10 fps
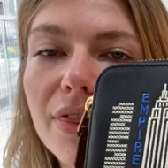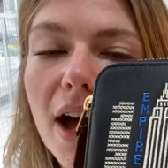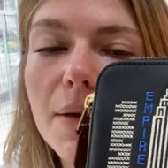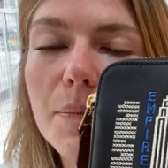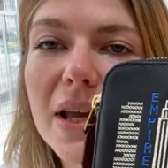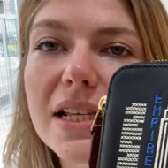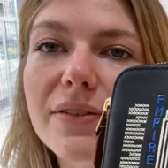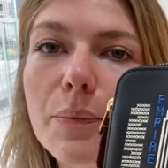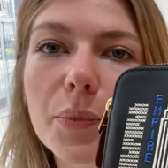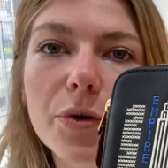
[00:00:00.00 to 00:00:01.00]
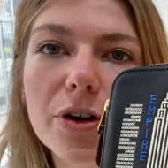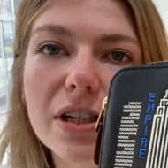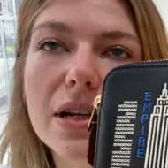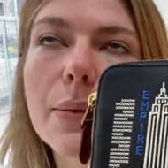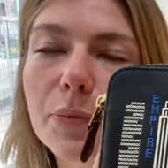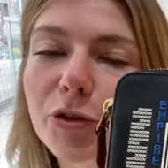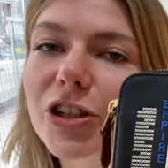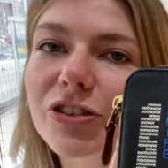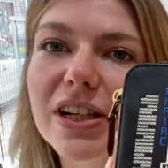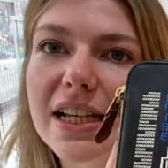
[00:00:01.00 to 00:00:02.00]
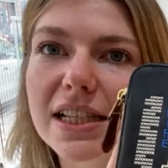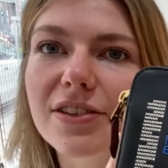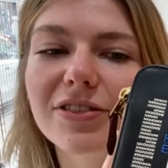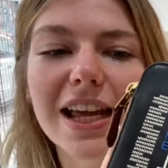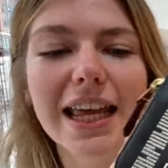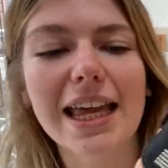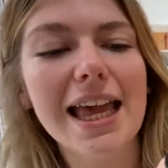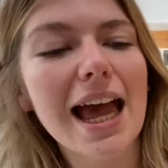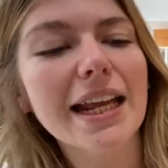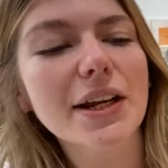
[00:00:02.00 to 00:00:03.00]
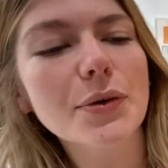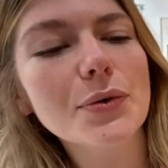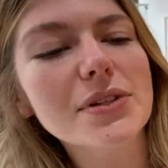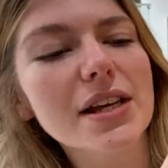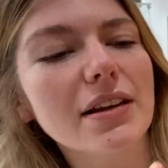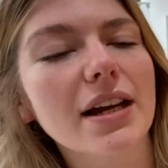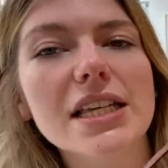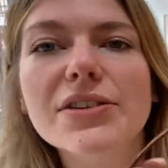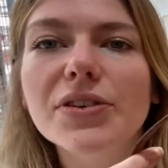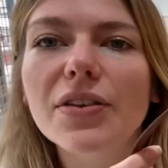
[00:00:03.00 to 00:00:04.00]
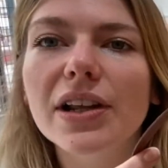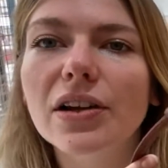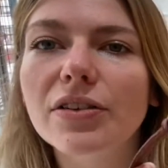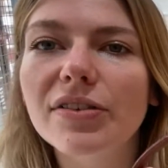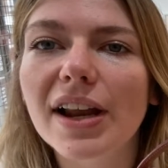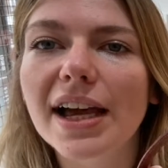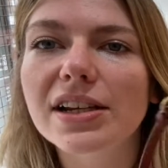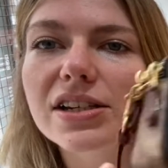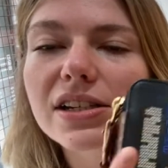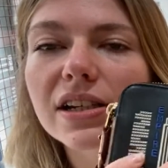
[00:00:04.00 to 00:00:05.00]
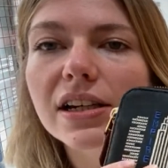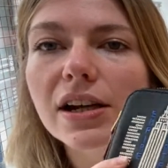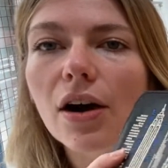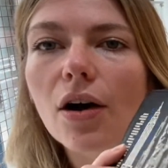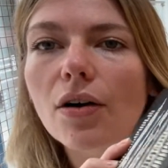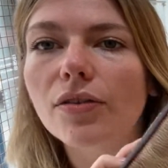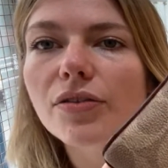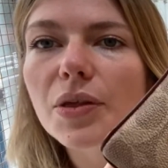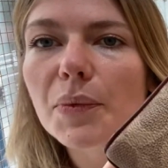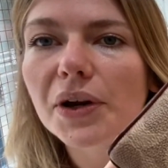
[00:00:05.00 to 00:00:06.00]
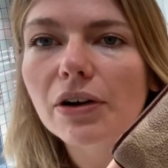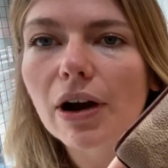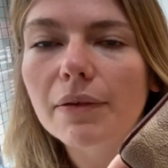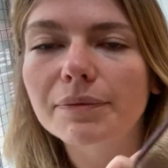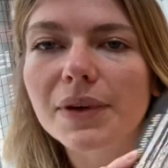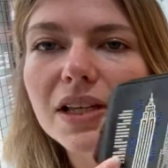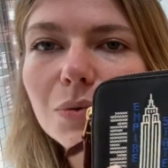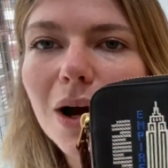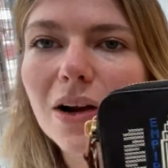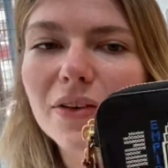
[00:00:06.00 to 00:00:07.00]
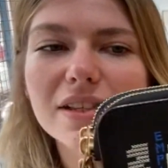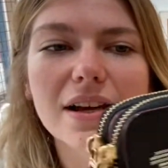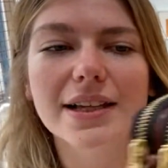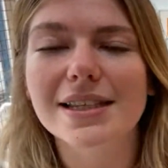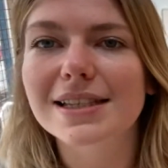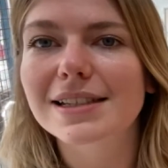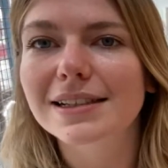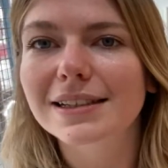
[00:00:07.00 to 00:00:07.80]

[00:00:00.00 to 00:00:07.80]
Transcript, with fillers: That piece of embroidery is lovely. And I also like you've got the little flash of the monogram as well on the sides.